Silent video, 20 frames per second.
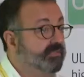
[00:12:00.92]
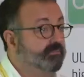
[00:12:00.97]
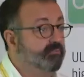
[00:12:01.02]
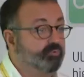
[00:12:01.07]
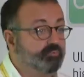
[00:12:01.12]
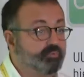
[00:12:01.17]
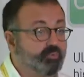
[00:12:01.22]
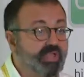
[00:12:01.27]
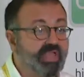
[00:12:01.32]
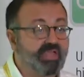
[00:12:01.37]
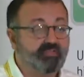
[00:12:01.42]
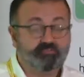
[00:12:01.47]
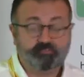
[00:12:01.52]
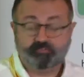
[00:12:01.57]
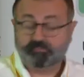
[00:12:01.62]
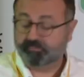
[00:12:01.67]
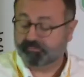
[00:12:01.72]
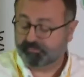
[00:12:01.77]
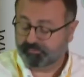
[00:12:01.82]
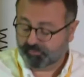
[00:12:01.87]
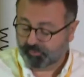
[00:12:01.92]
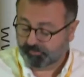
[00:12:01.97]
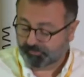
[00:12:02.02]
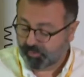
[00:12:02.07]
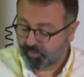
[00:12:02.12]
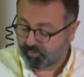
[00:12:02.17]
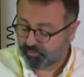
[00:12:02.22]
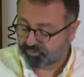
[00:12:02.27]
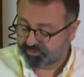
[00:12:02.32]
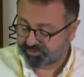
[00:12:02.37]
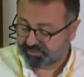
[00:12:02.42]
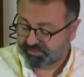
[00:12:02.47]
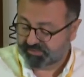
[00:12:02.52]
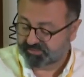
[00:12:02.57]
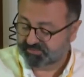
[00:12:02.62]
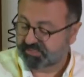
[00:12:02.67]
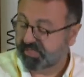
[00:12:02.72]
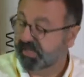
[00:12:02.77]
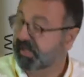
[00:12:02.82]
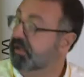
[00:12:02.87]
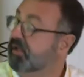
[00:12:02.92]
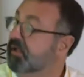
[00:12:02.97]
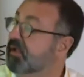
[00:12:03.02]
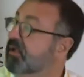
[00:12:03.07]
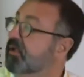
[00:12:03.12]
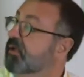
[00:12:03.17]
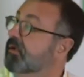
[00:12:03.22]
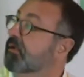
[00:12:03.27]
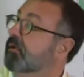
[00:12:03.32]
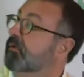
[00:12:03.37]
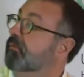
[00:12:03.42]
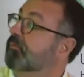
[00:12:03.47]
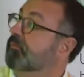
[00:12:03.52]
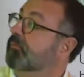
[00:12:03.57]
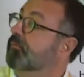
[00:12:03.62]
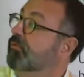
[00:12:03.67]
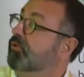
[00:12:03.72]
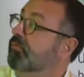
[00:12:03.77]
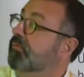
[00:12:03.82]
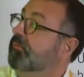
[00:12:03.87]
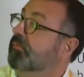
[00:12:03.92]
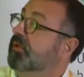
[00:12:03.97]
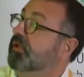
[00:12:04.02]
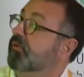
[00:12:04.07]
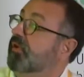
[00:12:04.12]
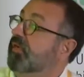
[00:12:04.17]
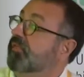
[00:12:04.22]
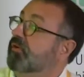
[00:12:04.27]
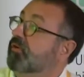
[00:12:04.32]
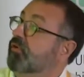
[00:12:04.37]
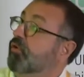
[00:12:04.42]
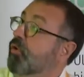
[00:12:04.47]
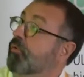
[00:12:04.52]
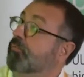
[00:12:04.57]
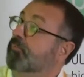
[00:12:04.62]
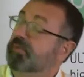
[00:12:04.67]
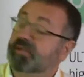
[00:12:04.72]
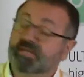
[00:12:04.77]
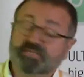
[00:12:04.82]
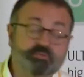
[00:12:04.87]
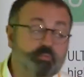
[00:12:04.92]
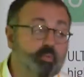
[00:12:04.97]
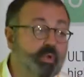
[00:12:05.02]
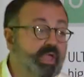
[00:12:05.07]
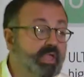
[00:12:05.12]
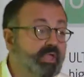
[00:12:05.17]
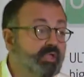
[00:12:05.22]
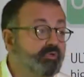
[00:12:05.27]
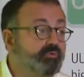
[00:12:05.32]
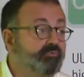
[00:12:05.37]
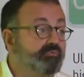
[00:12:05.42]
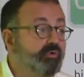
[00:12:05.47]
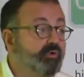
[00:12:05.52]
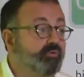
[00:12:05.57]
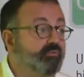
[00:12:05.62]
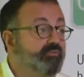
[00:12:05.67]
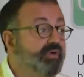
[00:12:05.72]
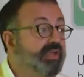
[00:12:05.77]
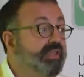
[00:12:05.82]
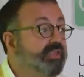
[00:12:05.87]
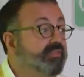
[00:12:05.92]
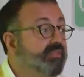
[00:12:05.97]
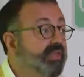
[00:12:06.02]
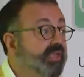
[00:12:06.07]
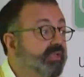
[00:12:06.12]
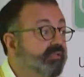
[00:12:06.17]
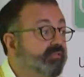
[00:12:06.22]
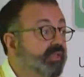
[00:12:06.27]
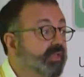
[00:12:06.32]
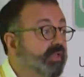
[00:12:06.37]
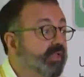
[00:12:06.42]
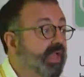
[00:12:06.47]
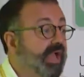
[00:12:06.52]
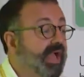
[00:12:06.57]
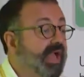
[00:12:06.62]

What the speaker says: And what we have proposed is a probably rather complex way of validating